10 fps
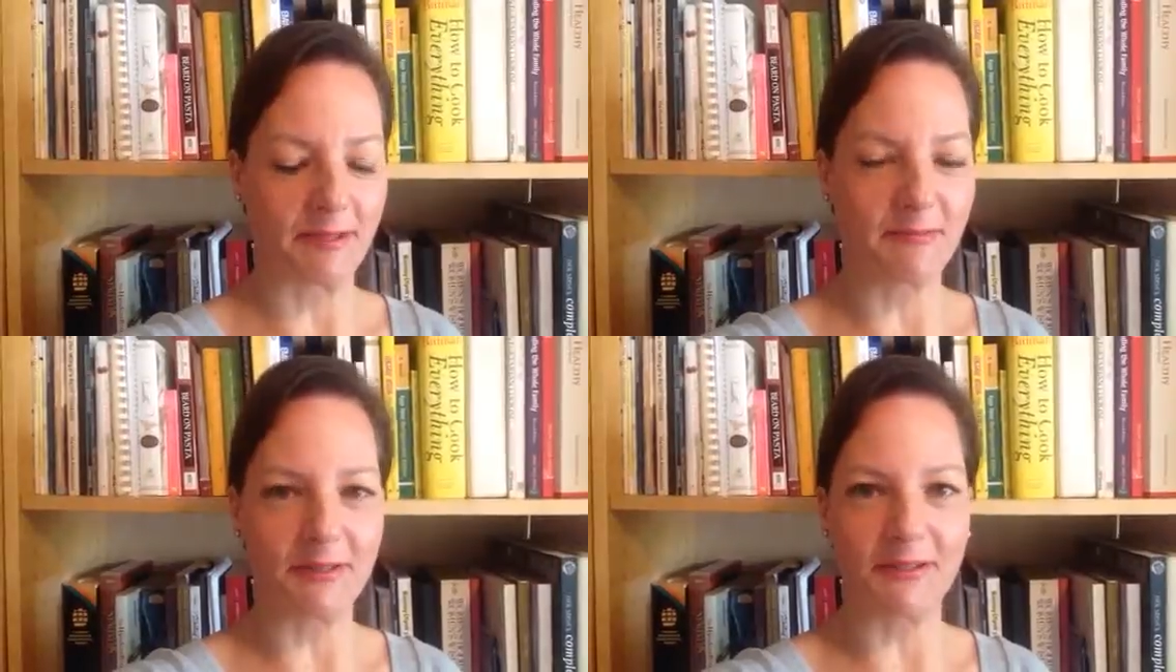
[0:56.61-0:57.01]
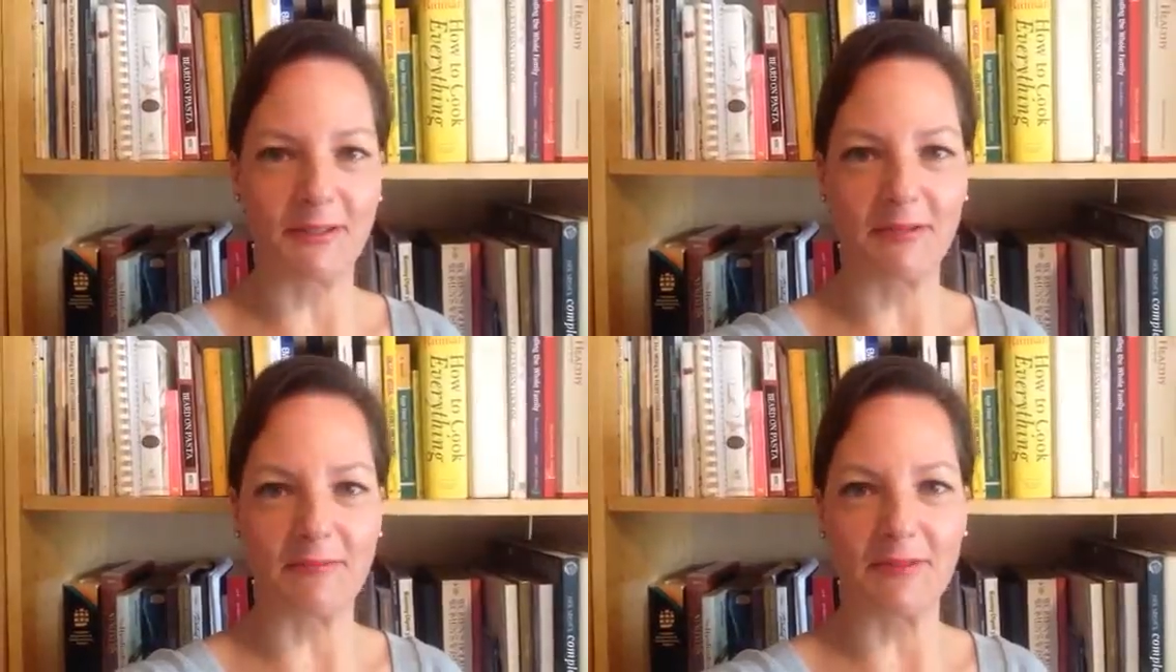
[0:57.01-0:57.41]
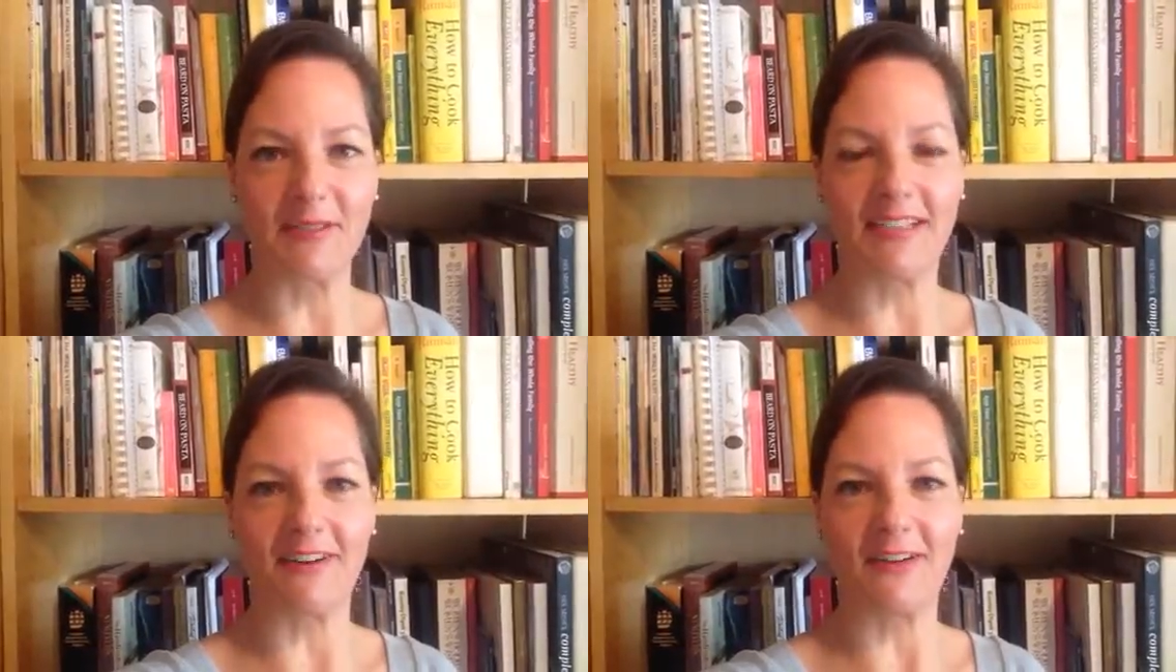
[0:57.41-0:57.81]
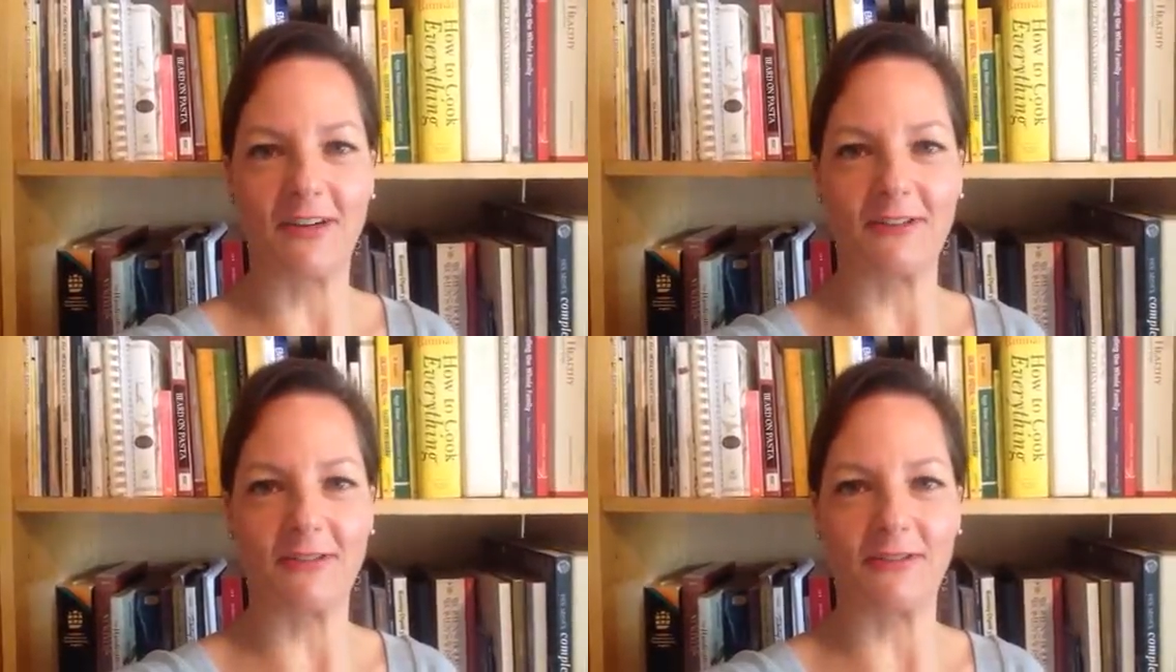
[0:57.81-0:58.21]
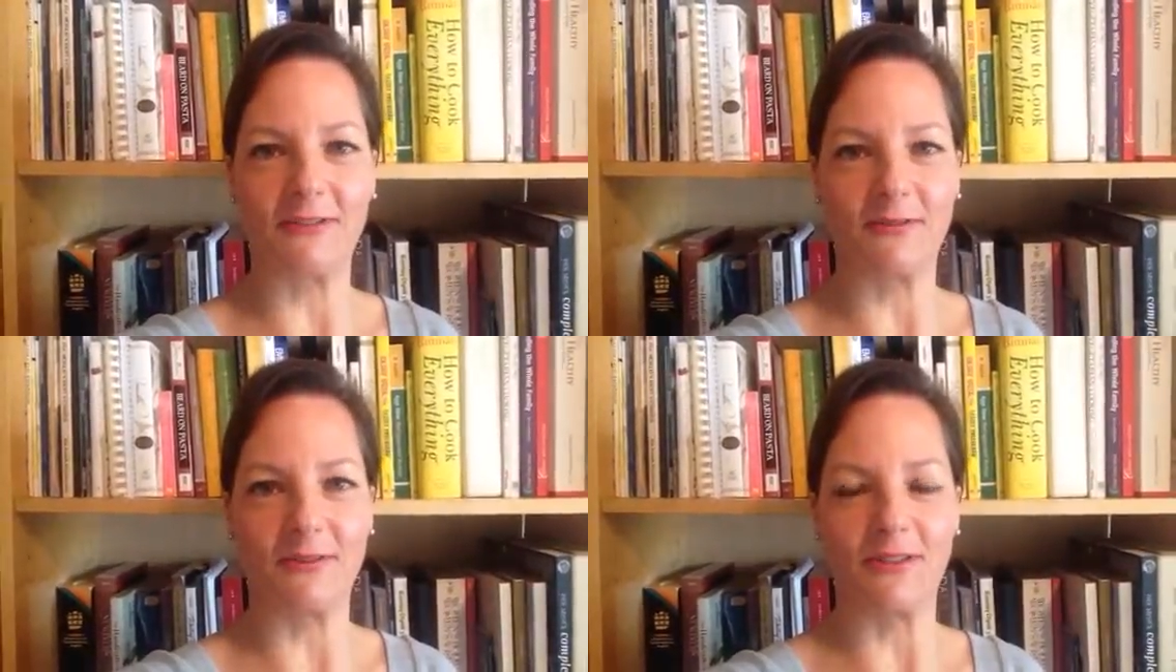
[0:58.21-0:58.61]
people in your community are not your
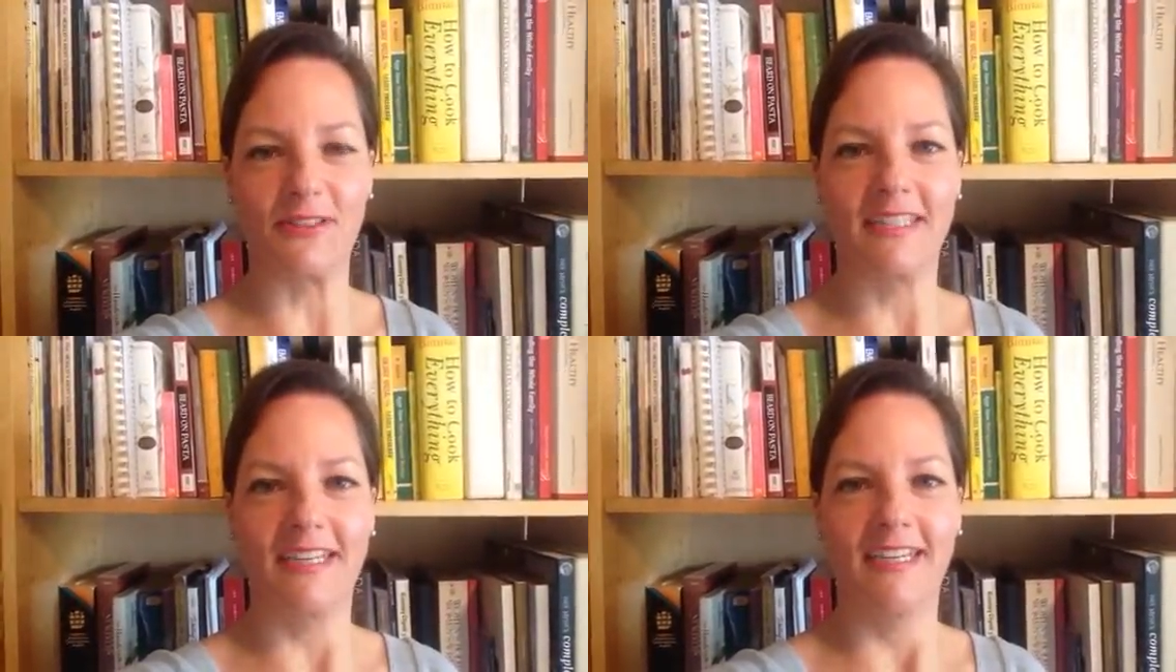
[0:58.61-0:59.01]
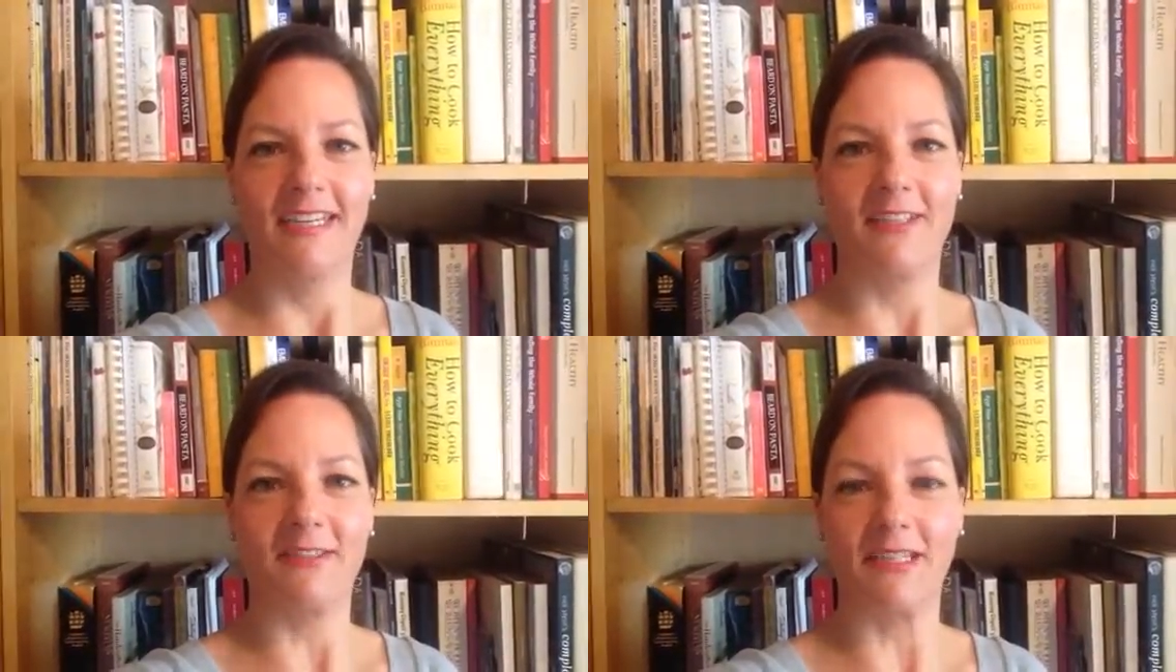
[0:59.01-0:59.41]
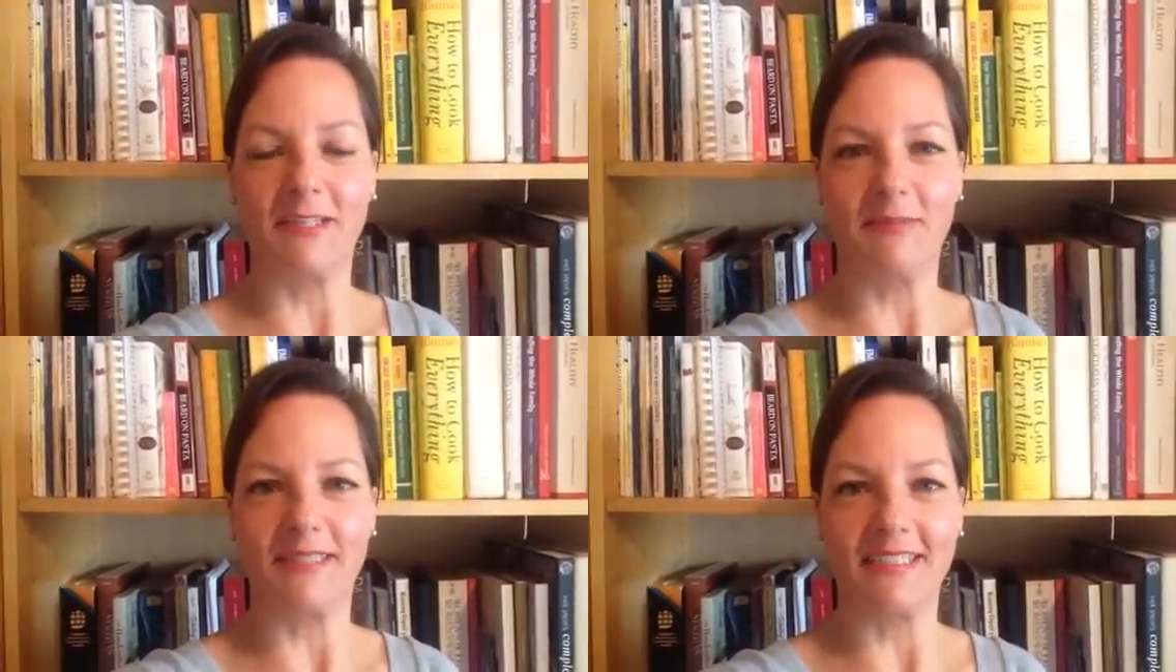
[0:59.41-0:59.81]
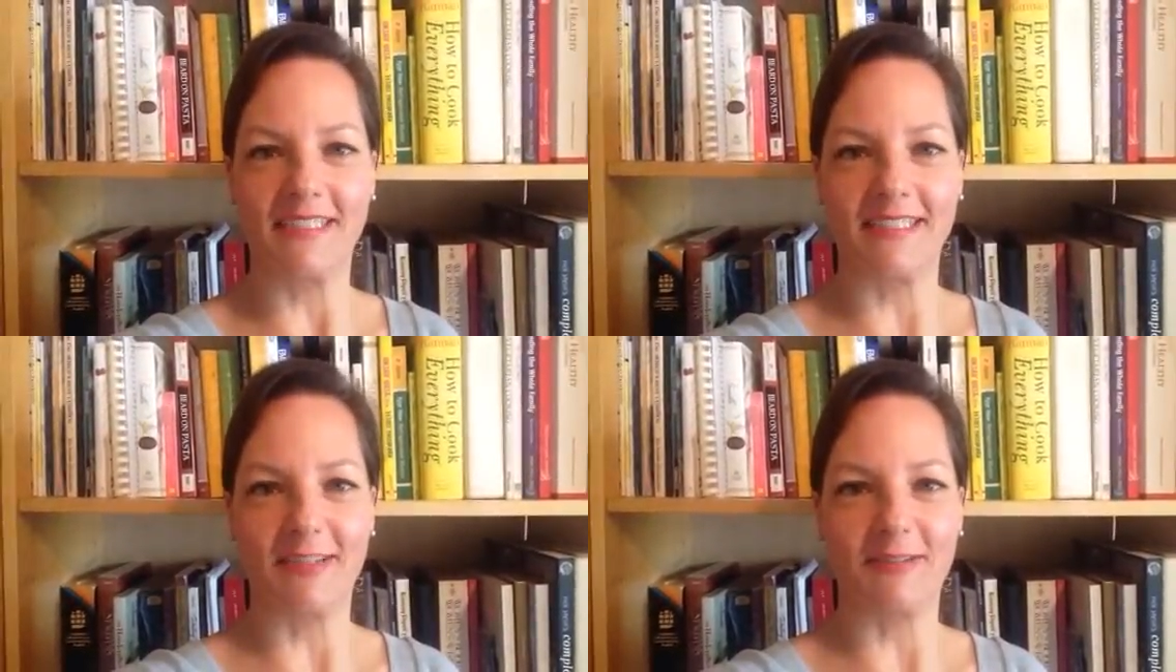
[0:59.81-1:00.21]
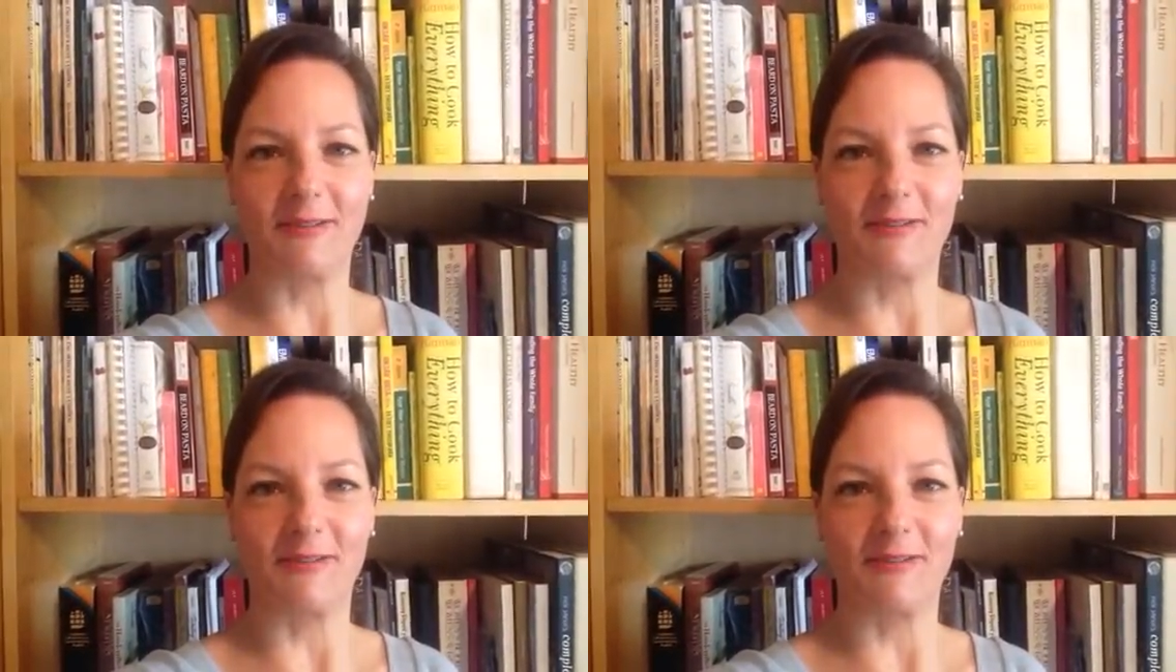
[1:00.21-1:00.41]
source. Your husband is not your